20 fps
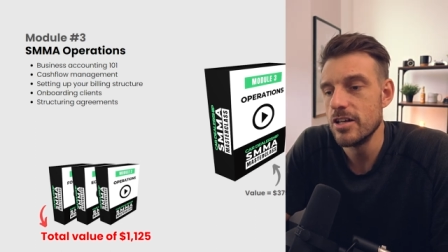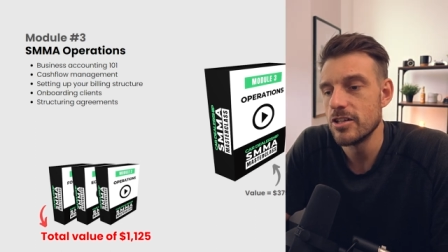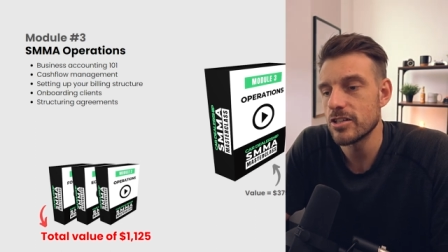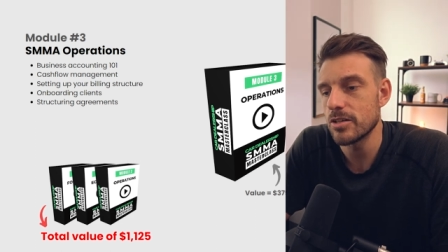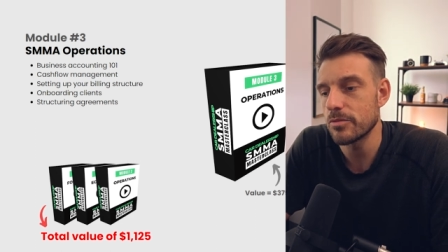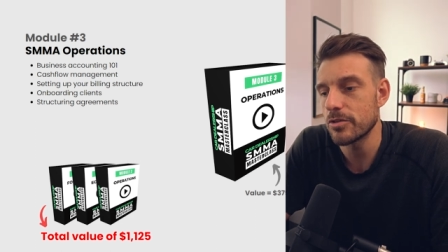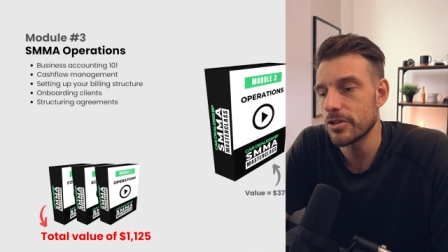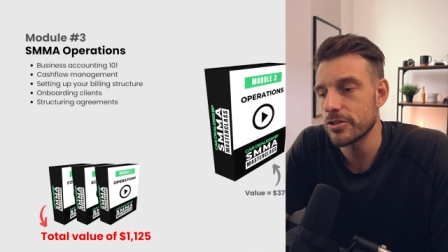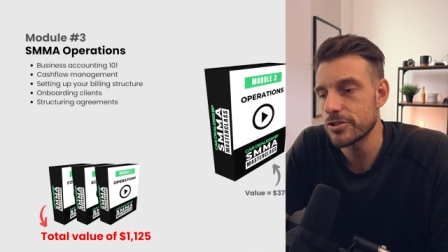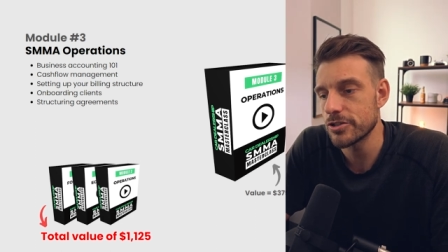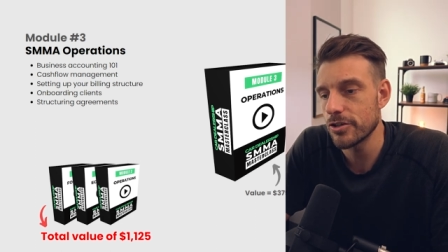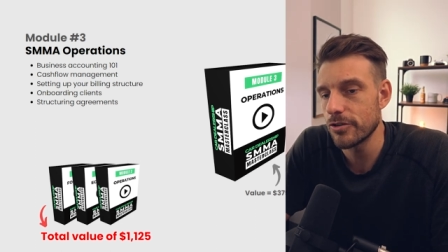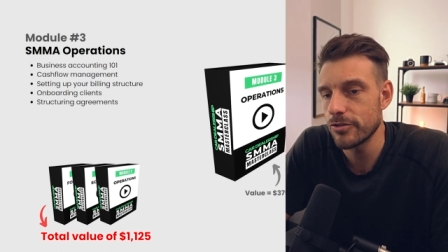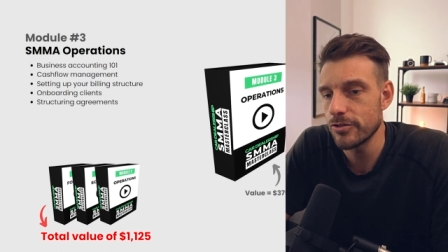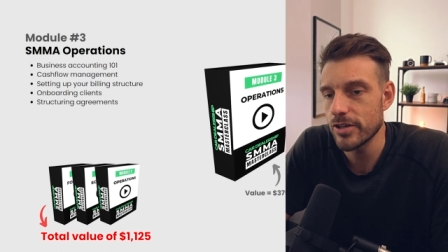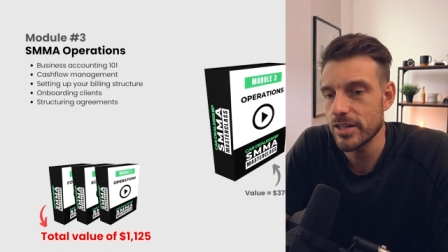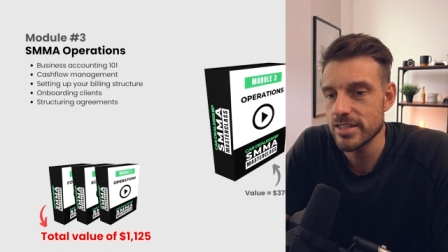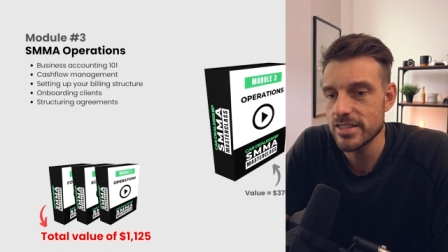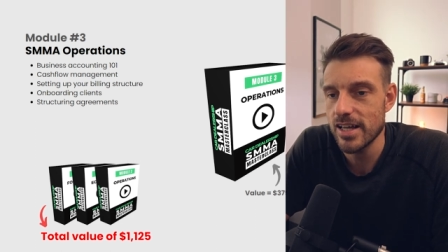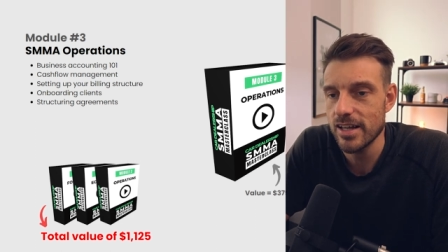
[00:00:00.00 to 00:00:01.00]
So I'm going to show
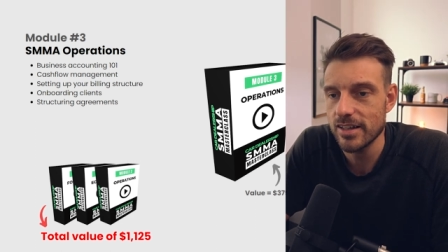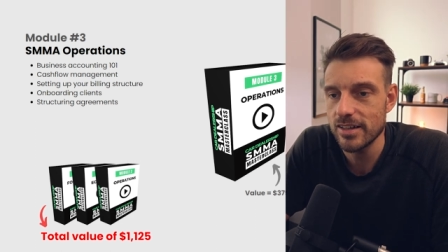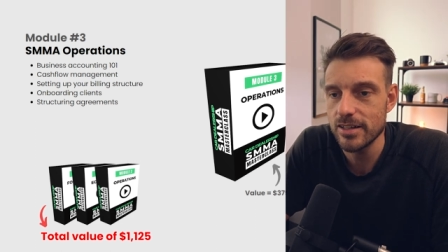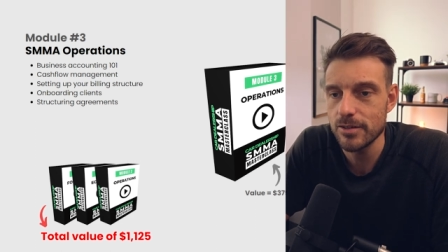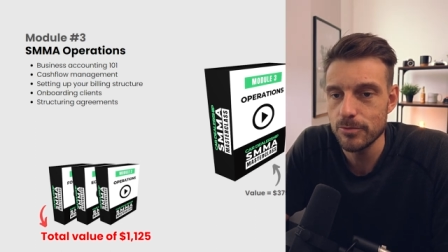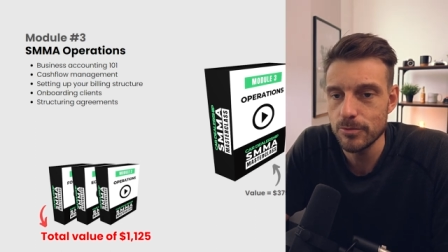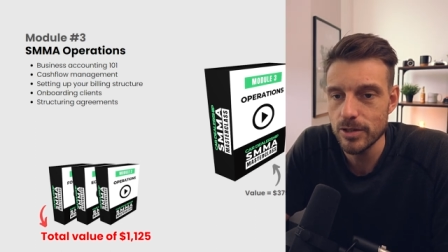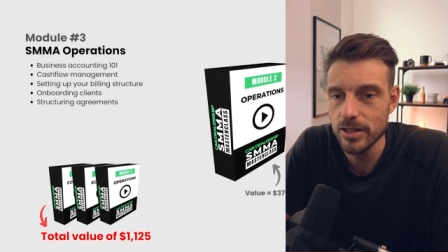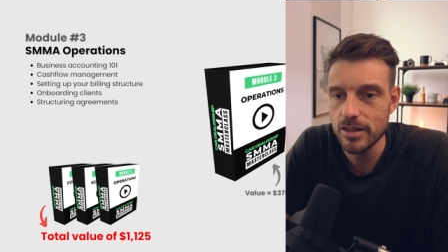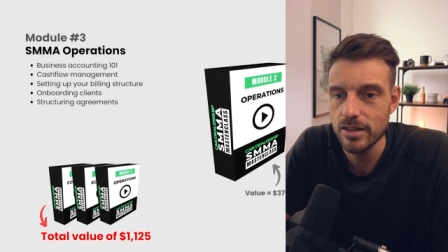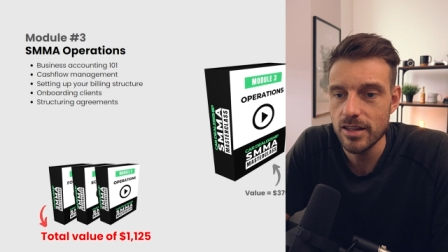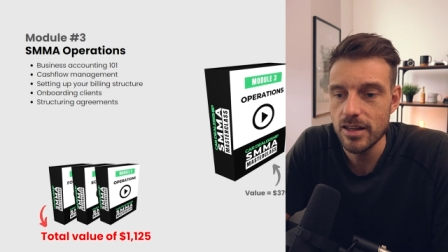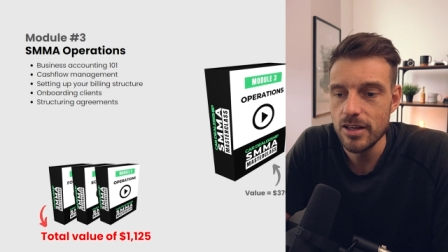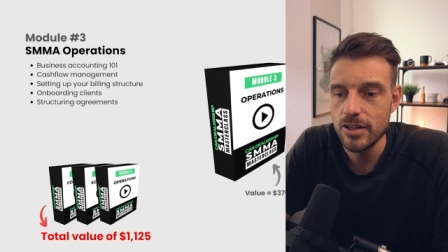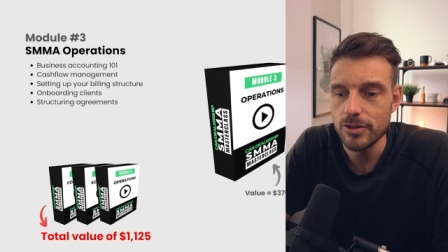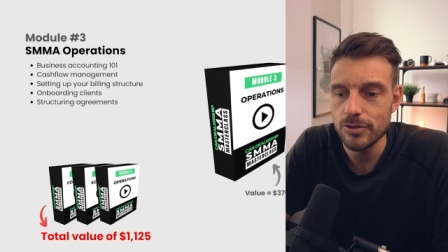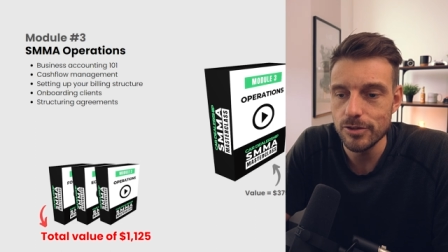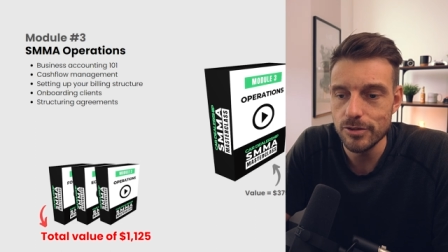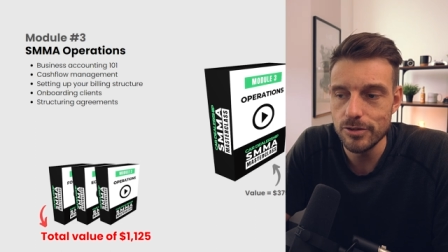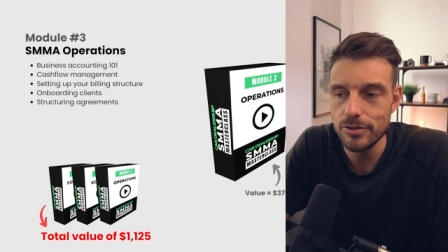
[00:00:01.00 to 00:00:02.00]
you exactly what
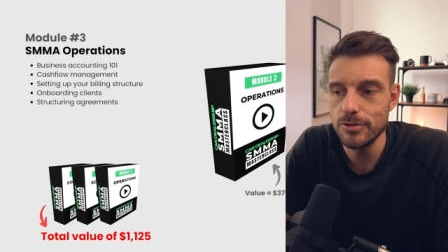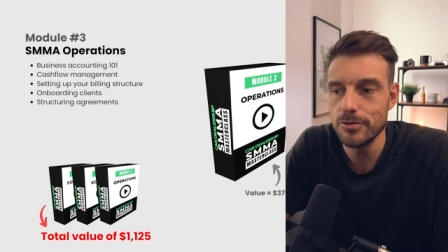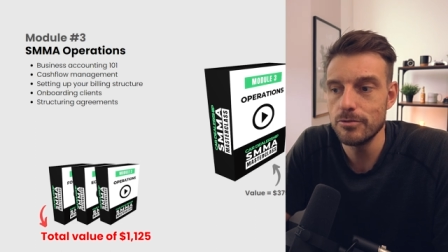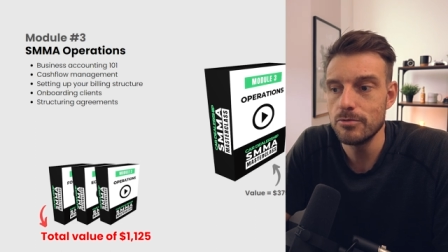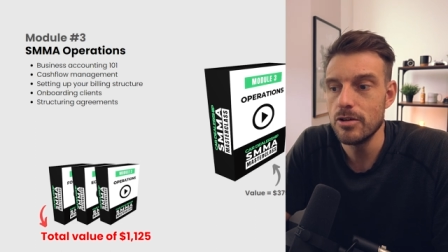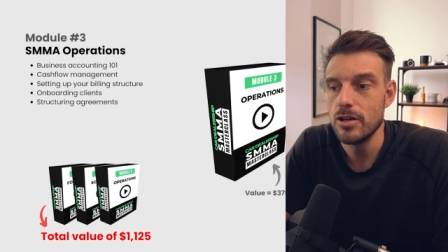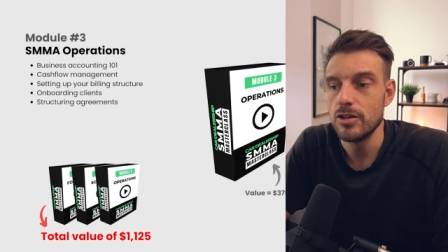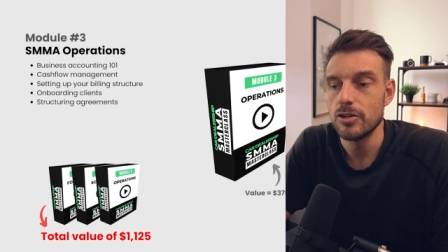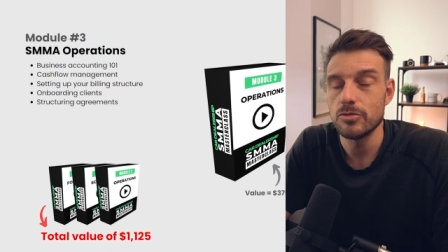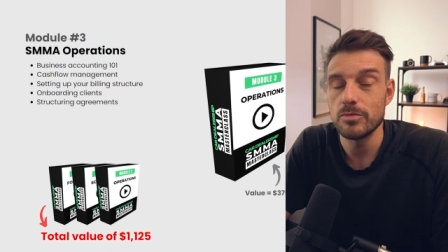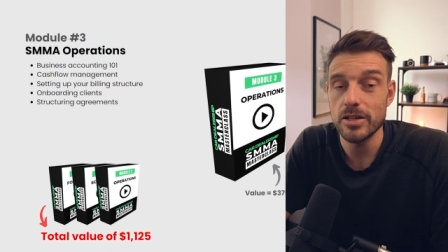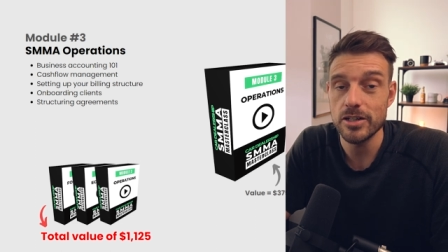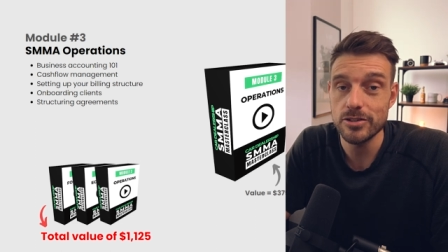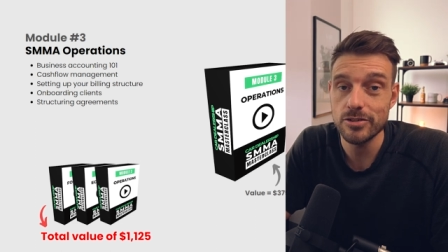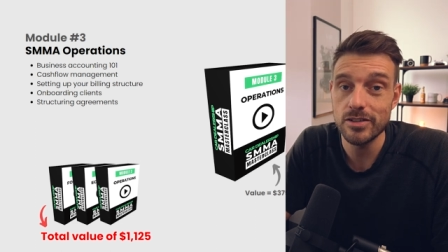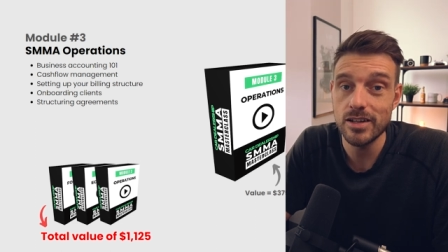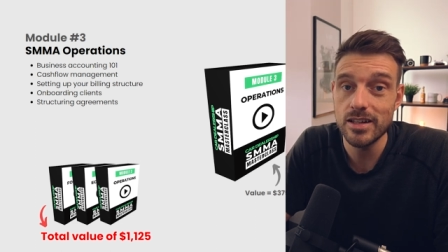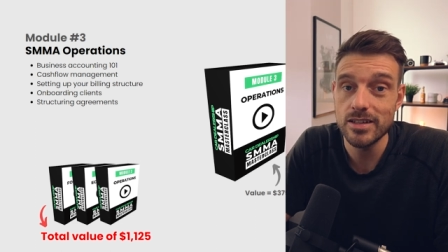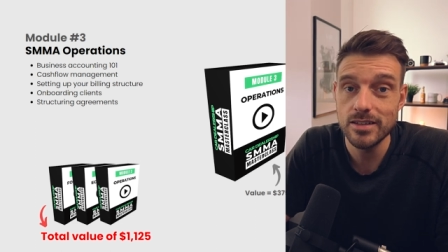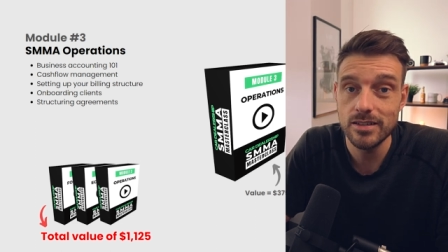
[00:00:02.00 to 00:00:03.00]
to do to make
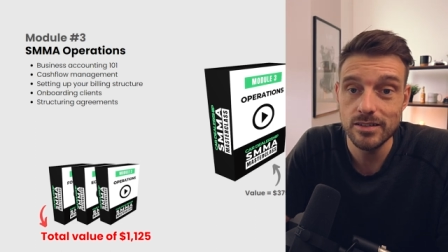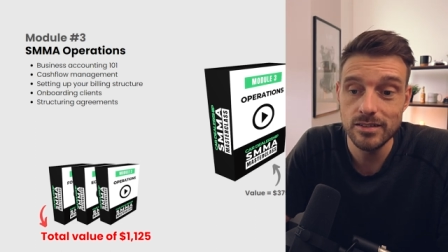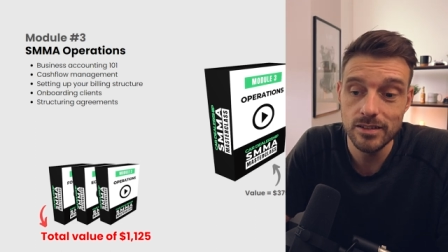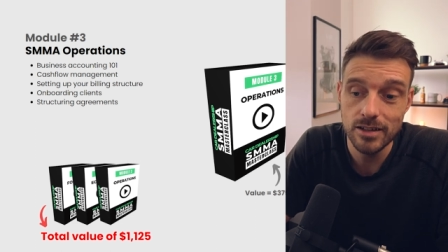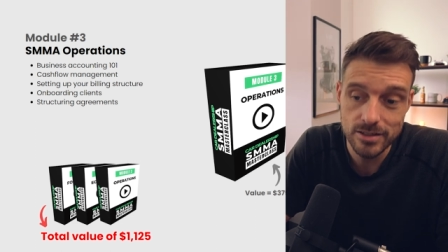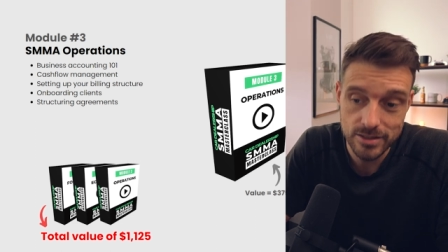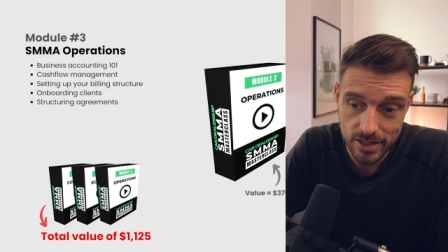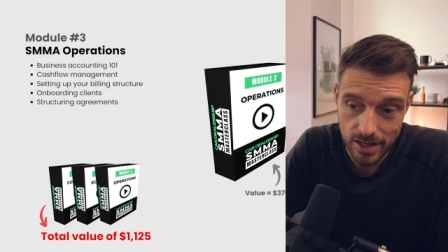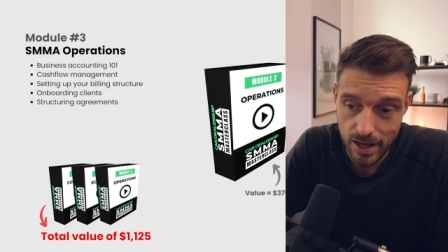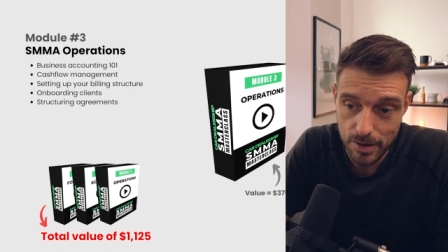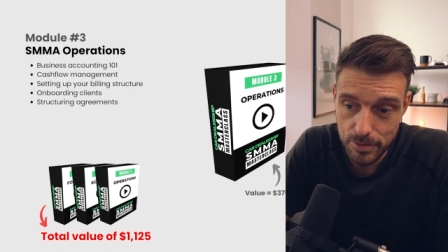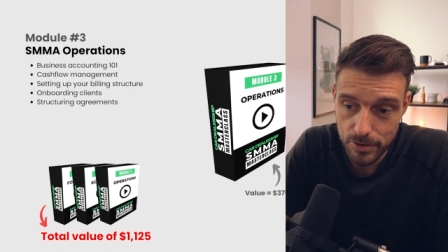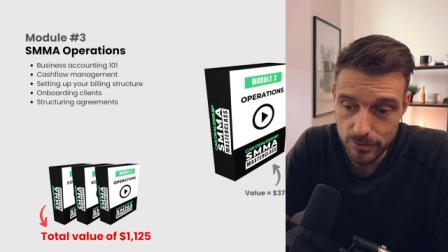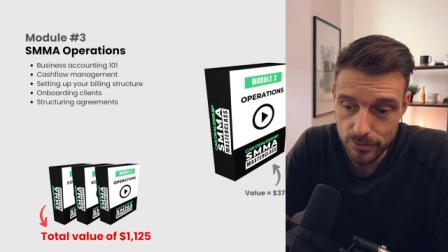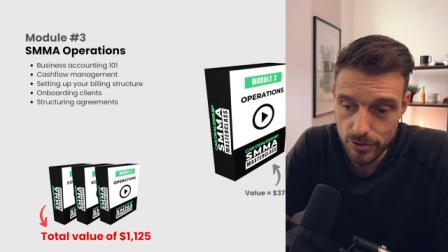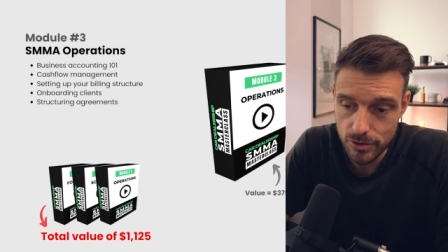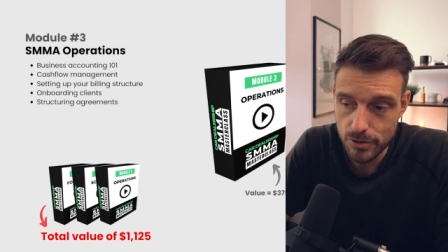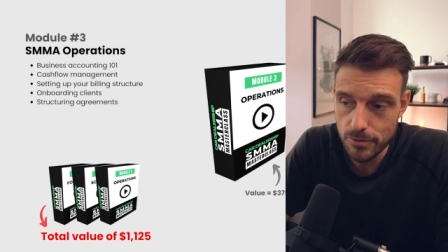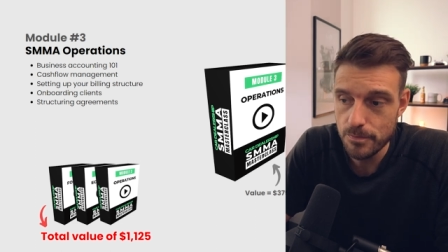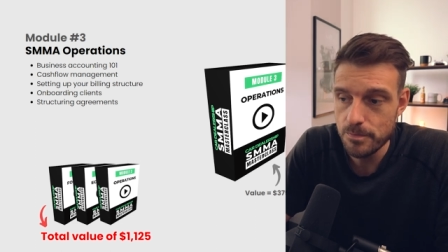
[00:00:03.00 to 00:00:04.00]
sure that doesn't happen
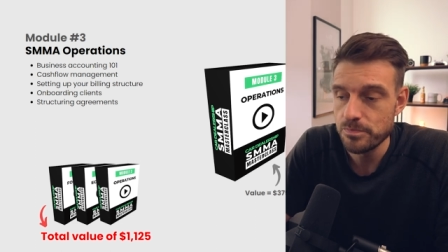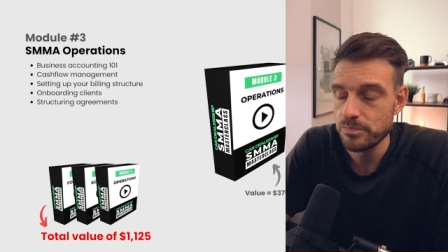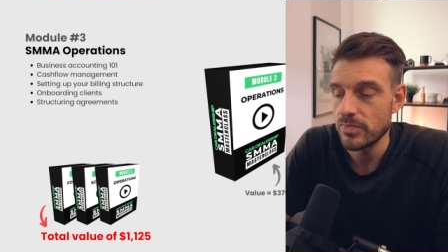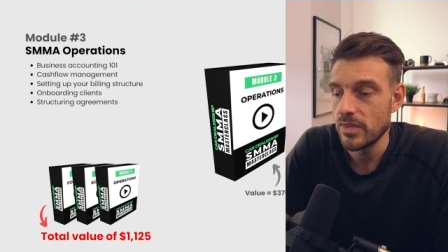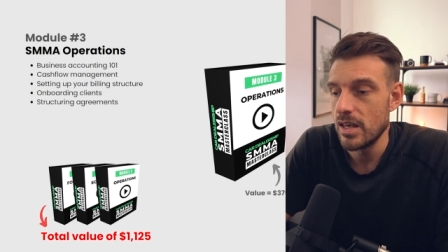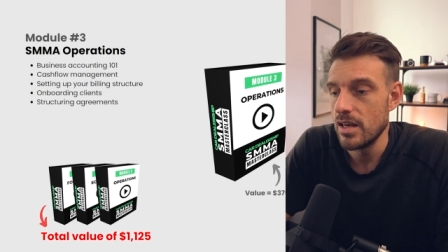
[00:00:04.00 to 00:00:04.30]
for you.